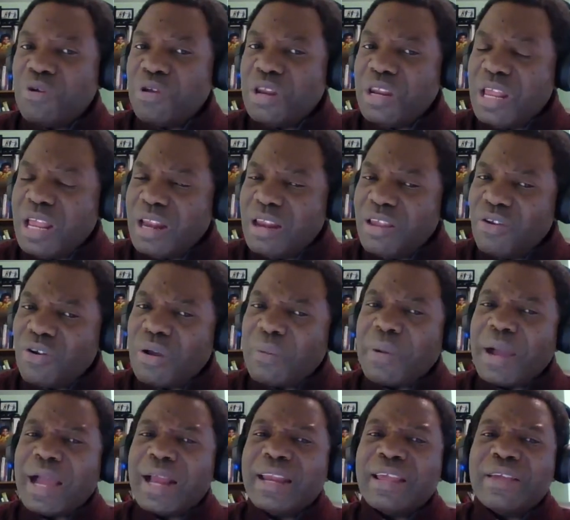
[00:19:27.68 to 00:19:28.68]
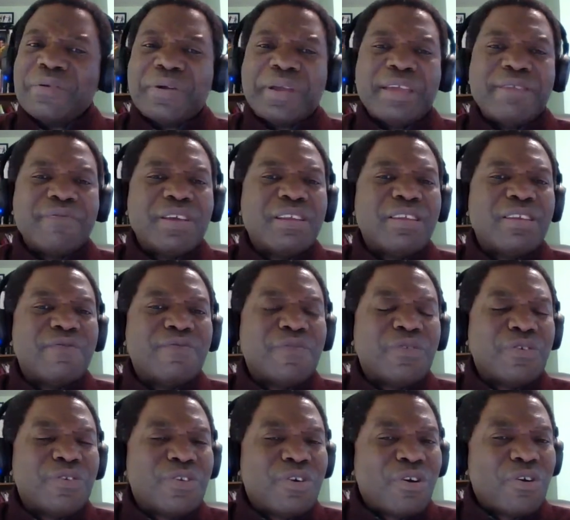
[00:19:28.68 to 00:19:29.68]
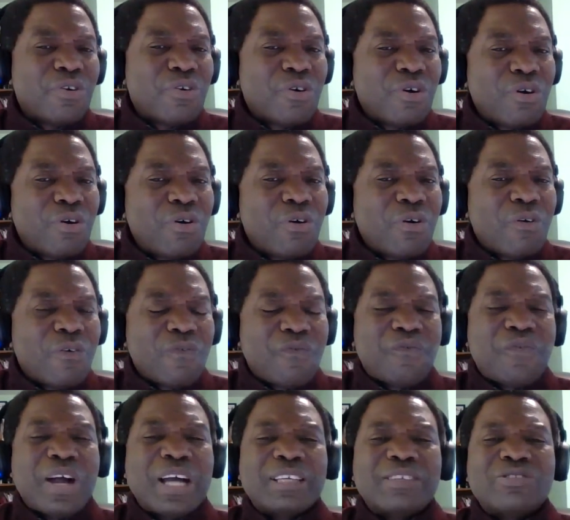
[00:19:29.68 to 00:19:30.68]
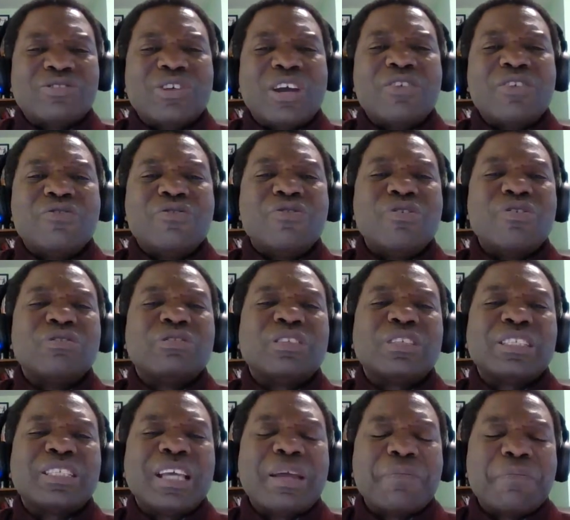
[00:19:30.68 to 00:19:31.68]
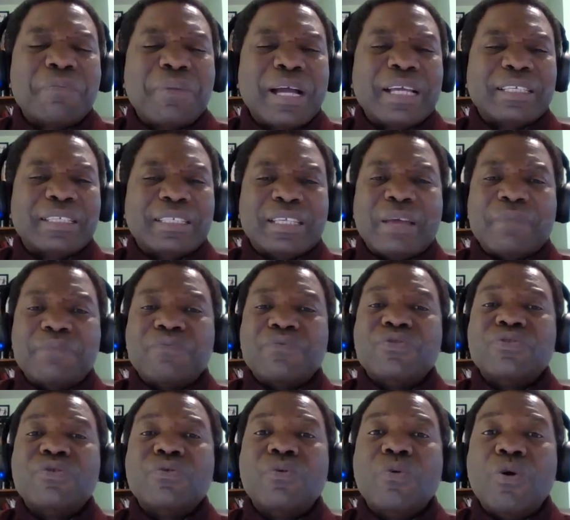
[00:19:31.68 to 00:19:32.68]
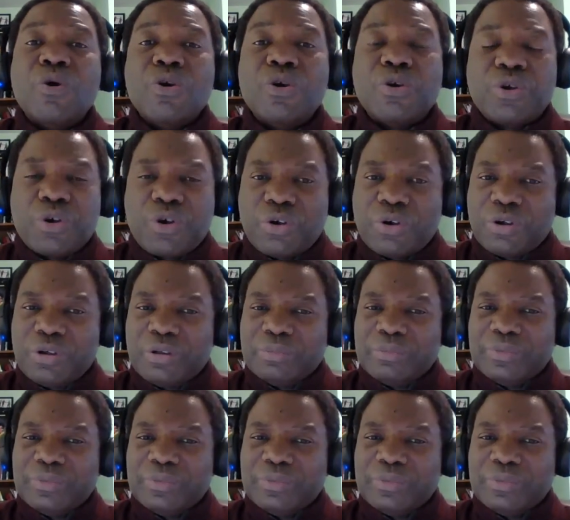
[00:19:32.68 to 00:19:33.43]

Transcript: little by little, even if you don't go faster, you go step by step, you will grow.